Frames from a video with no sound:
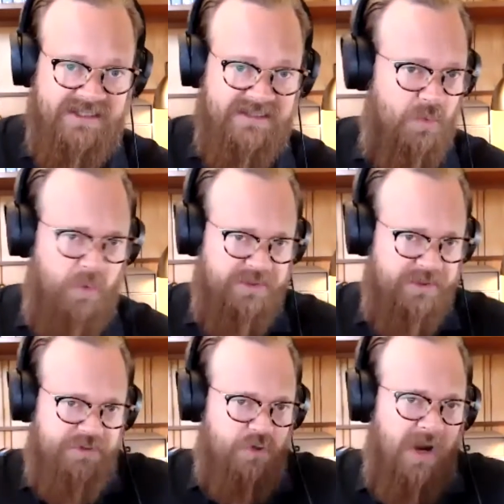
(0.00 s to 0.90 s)
He said, "What
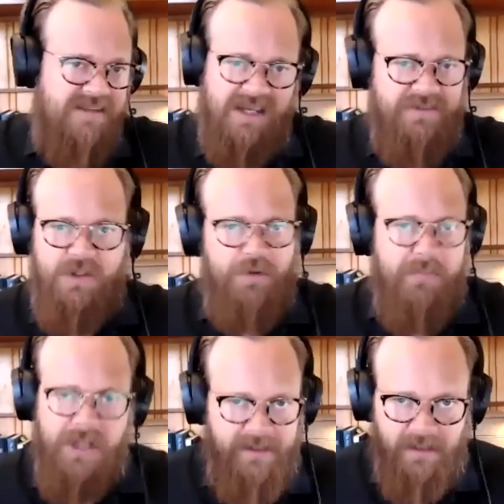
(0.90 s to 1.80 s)
does Christ have to do with
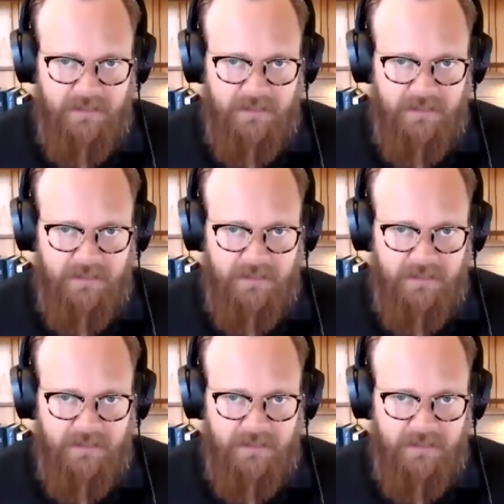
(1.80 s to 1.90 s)
Plato?"